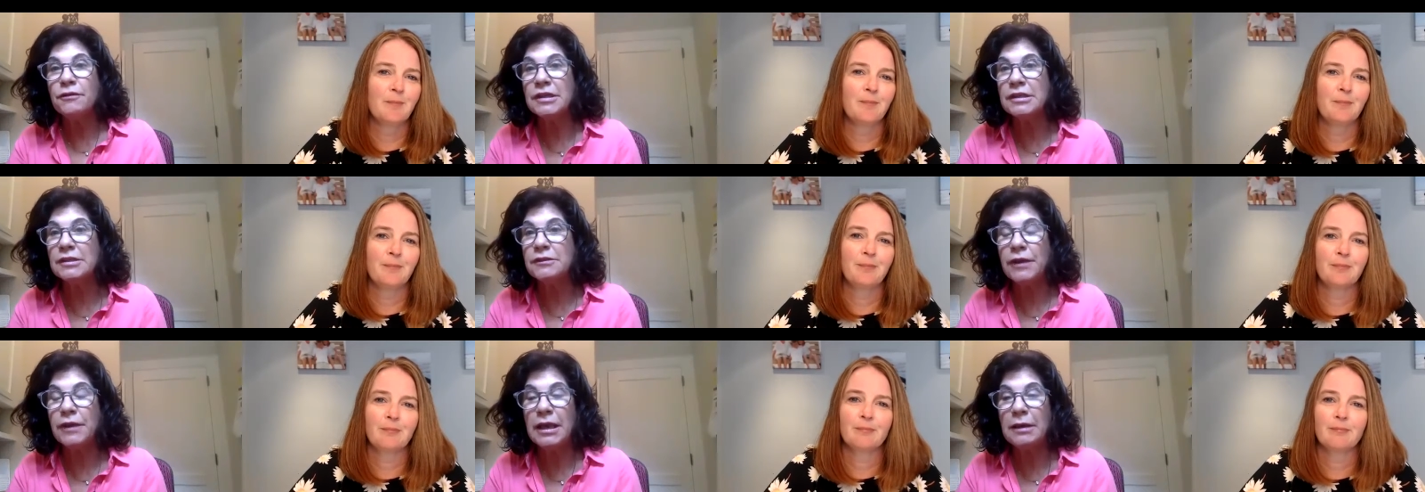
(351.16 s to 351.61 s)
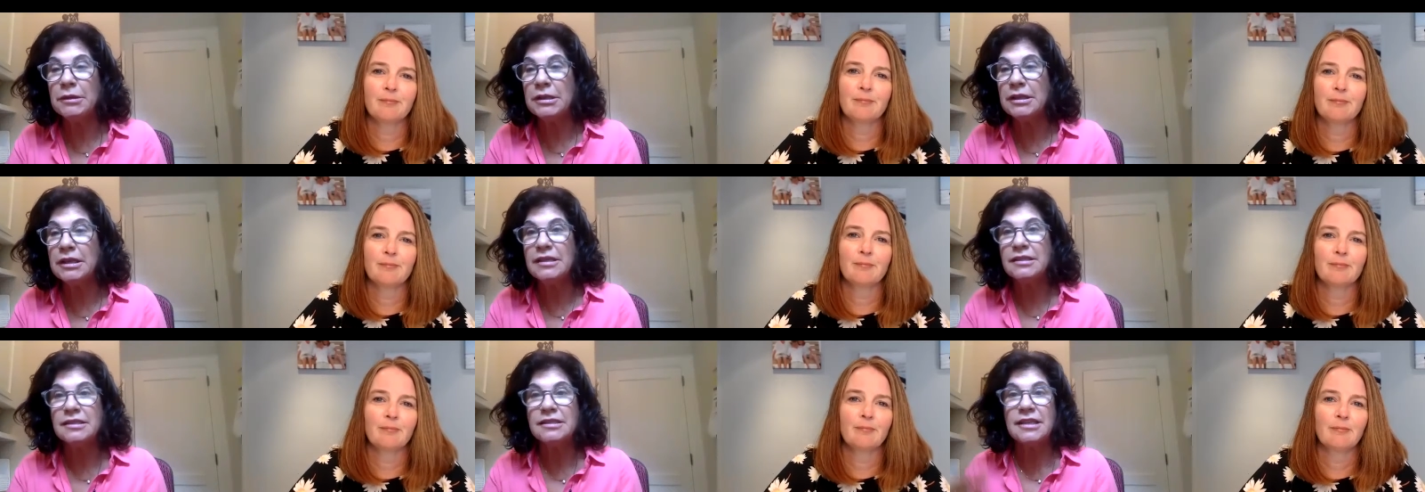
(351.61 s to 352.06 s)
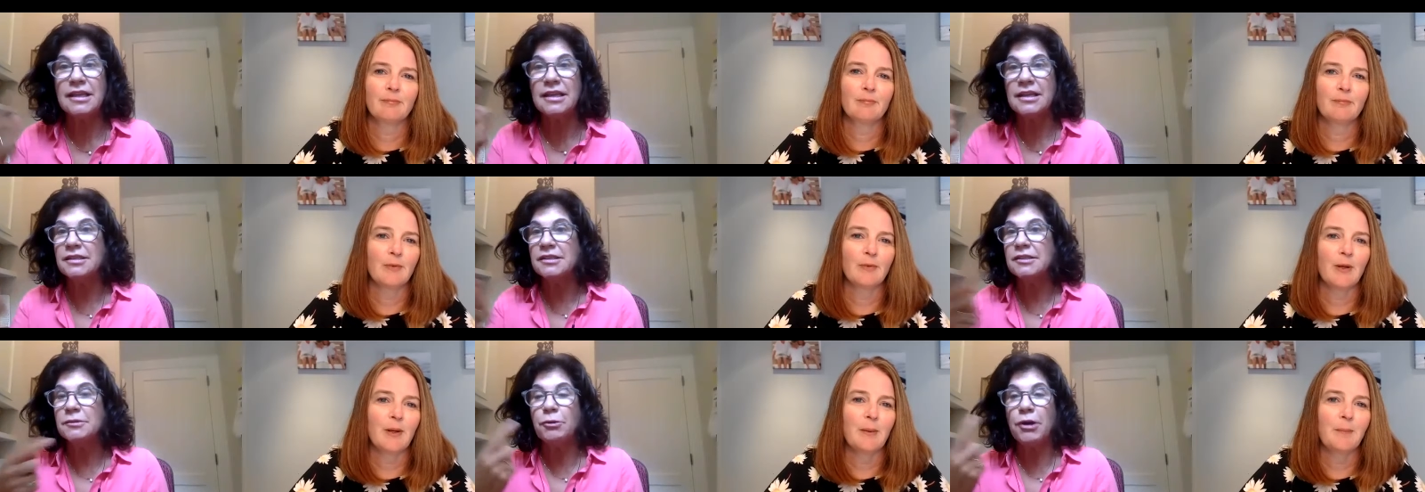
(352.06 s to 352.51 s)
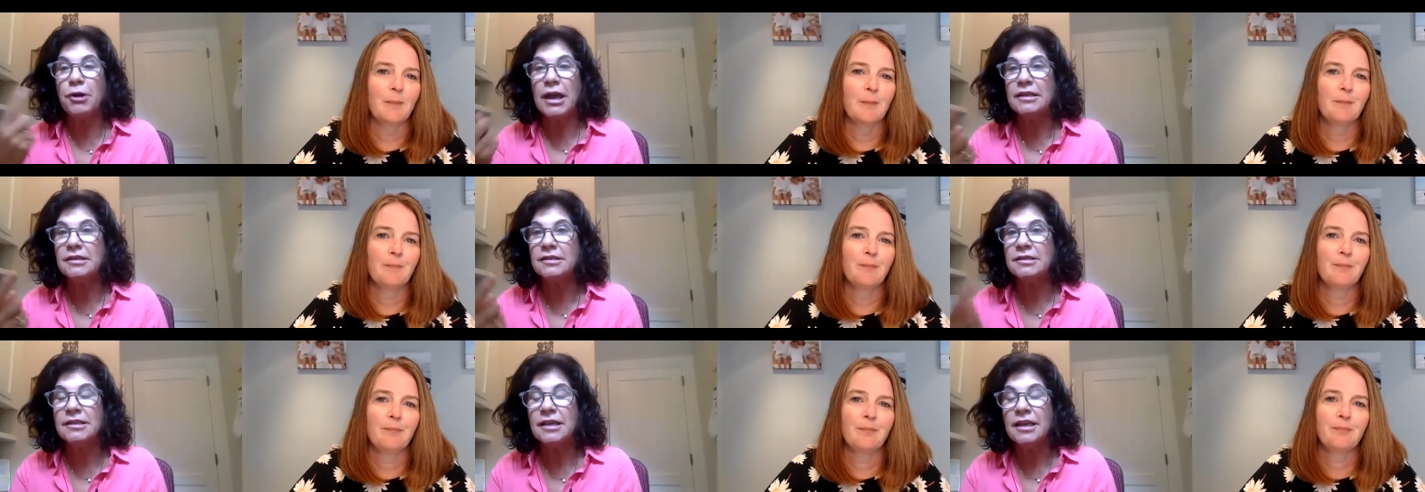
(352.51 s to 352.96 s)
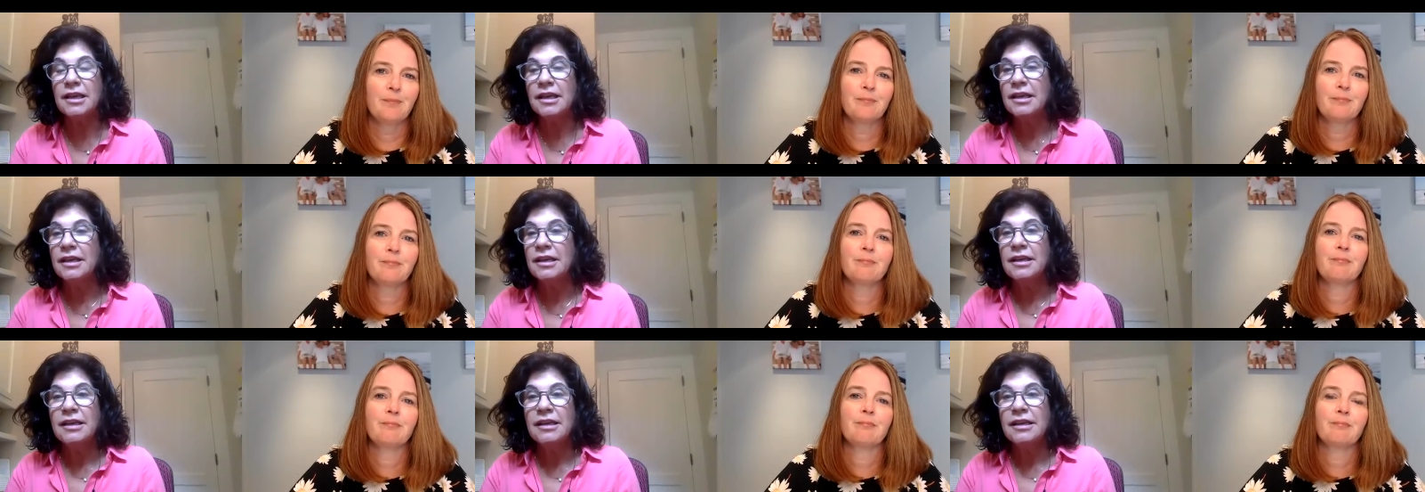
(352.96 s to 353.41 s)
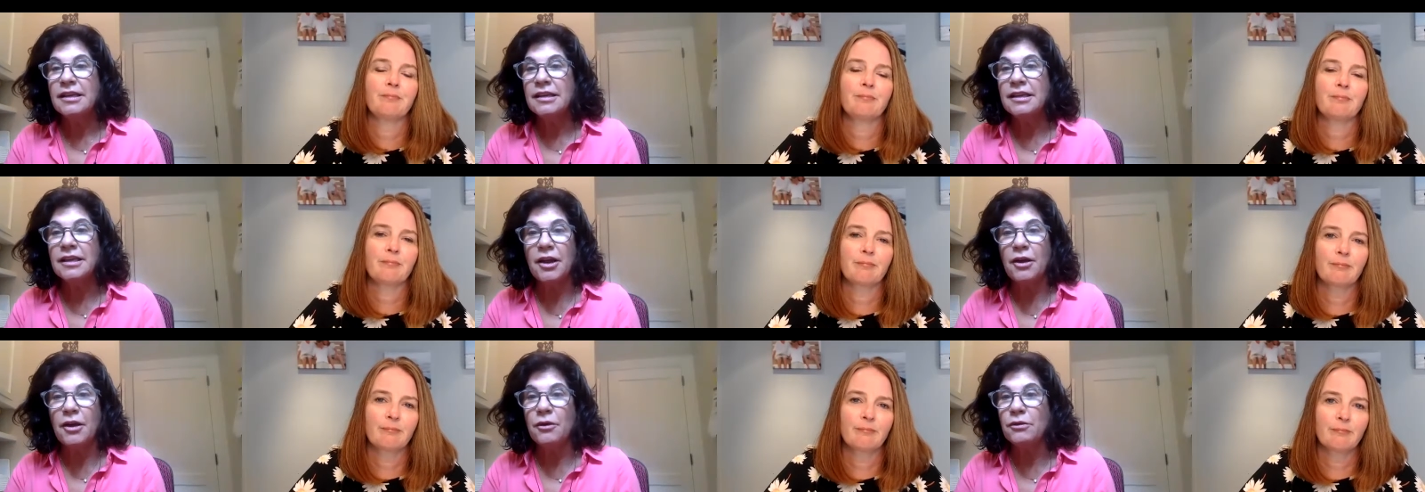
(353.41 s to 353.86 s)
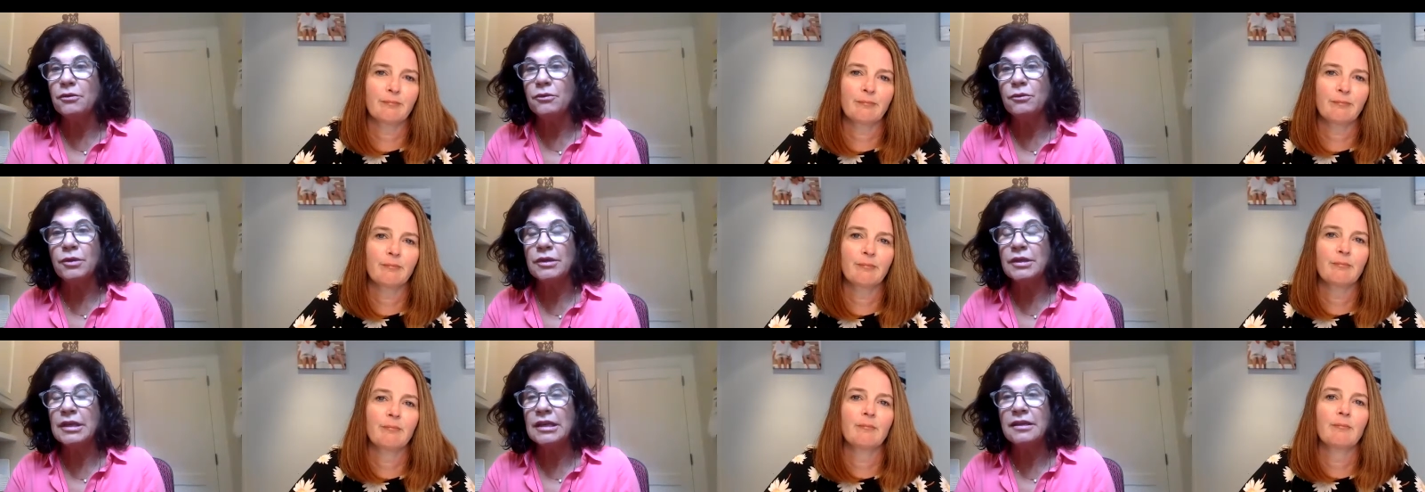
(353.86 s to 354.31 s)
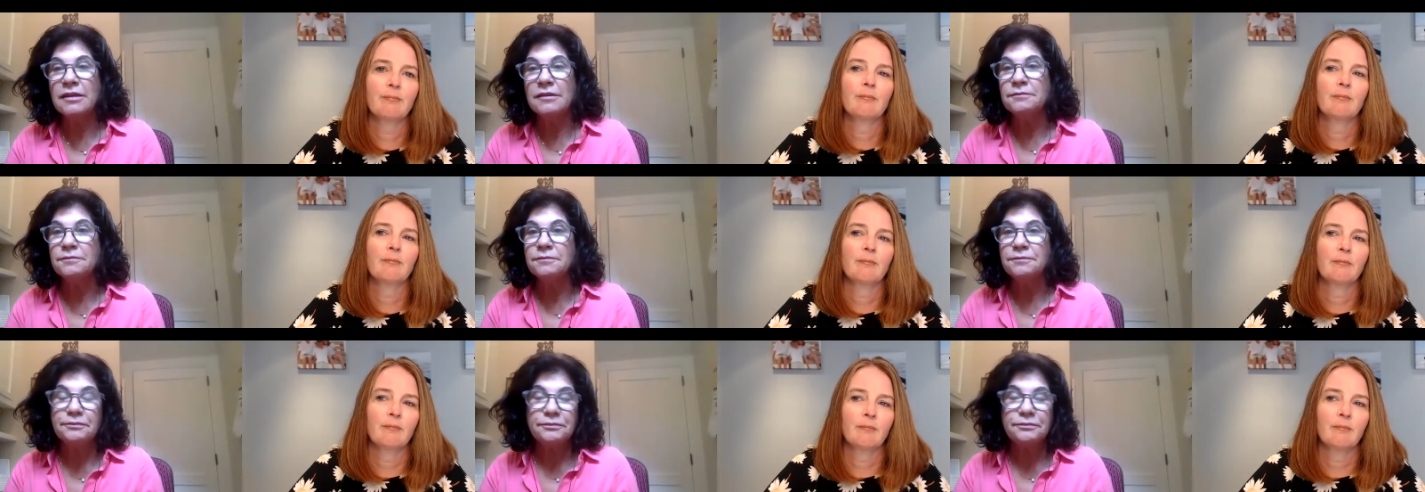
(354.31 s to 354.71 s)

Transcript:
Speaker 1: these families that it spreads you know within